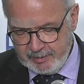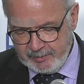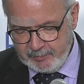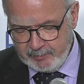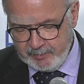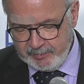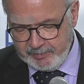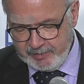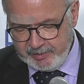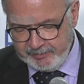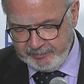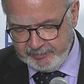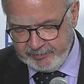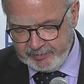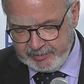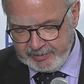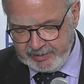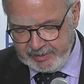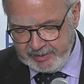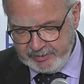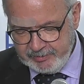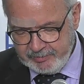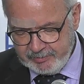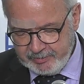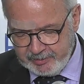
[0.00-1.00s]
We therefore
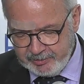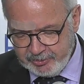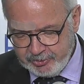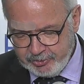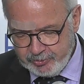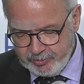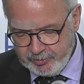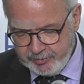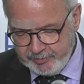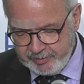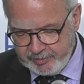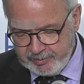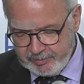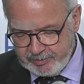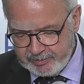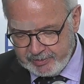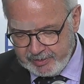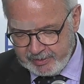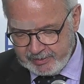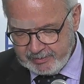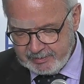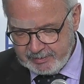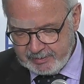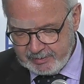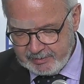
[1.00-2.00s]
need to ensure the
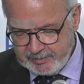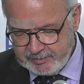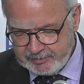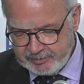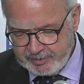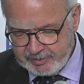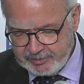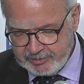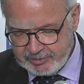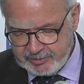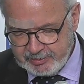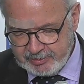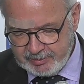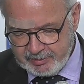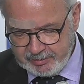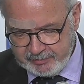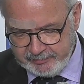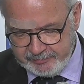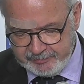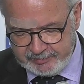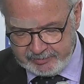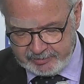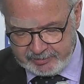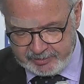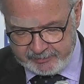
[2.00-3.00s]
correct direction
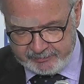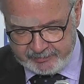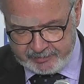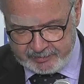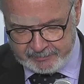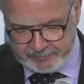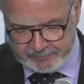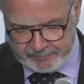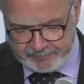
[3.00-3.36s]
of travel.